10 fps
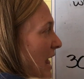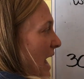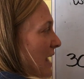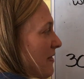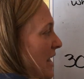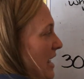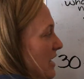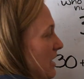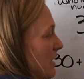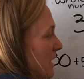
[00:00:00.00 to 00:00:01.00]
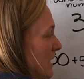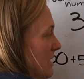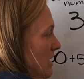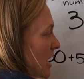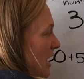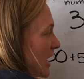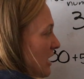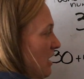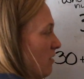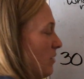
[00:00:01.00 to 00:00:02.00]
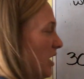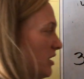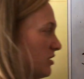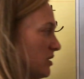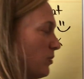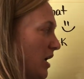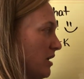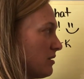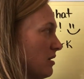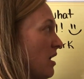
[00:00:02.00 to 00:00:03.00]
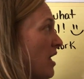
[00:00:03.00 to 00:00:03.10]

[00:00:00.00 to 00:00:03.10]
and then 9 in my hundredths place.